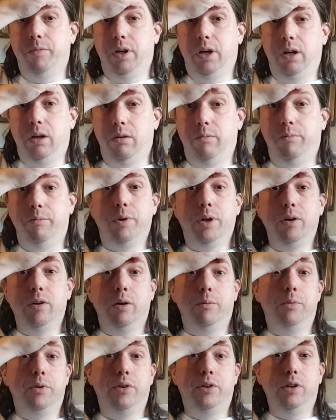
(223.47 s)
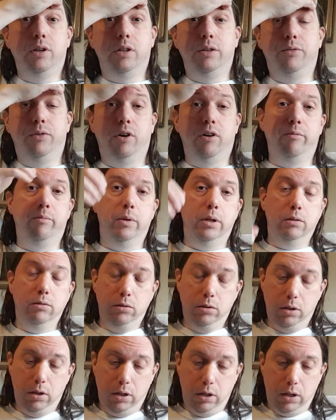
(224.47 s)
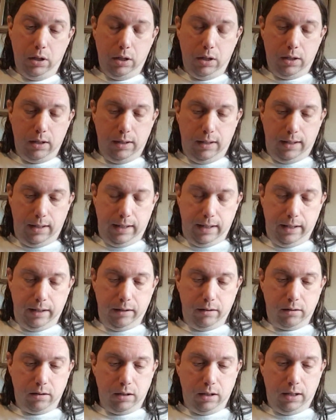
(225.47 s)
blown up to 35mm. And